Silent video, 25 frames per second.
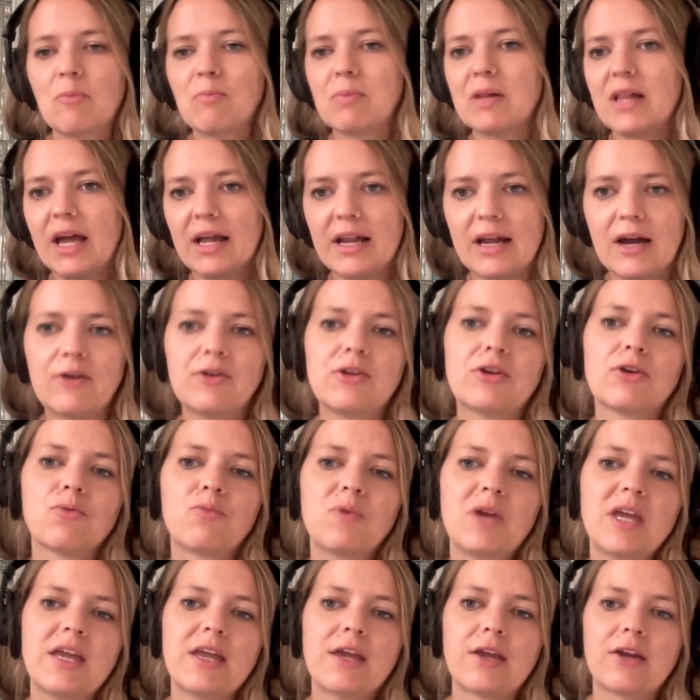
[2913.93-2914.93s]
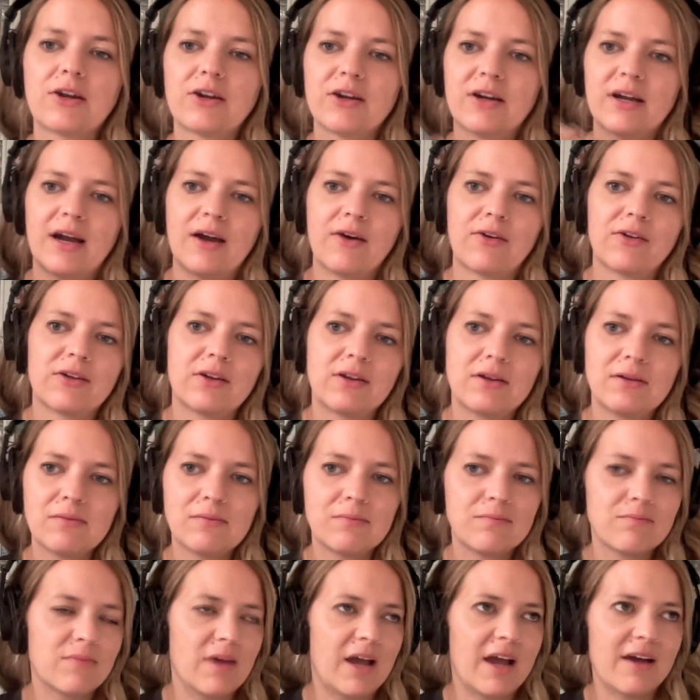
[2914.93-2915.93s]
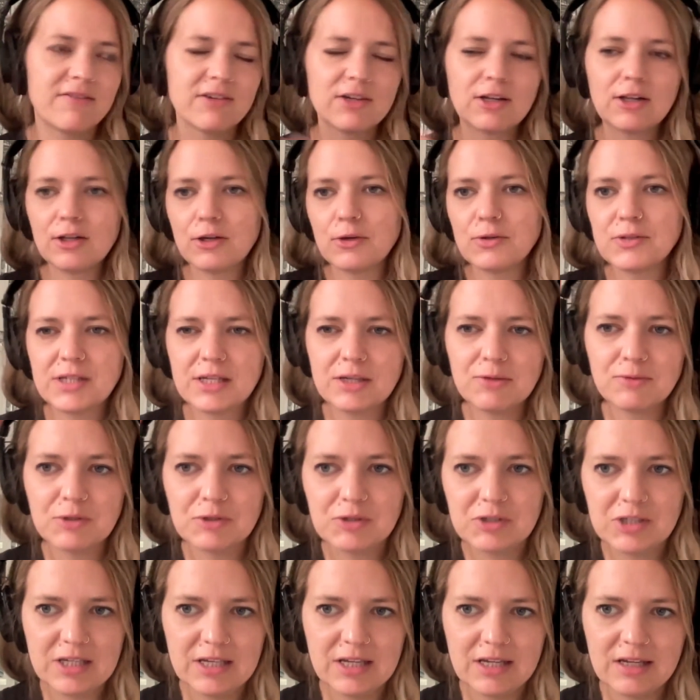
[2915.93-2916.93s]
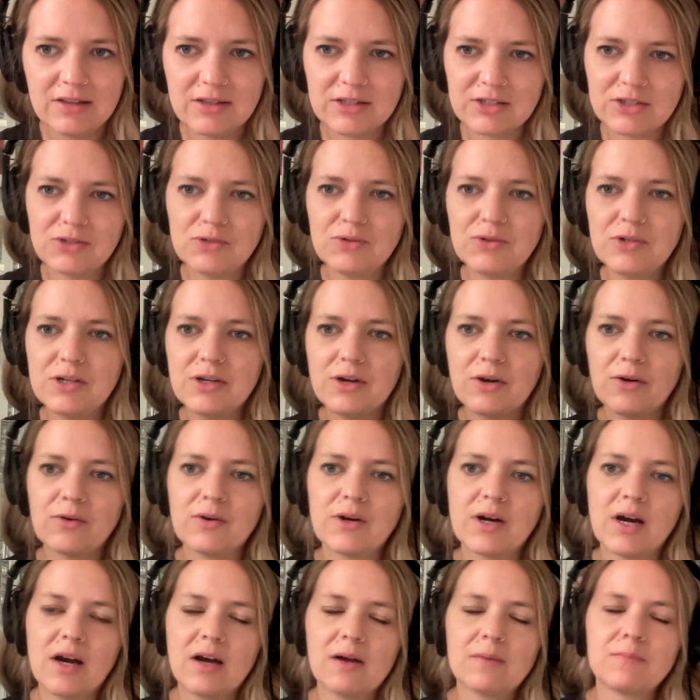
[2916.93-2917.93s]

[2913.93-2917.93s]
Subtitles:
plan out your week or how to have a closing routine in the studio.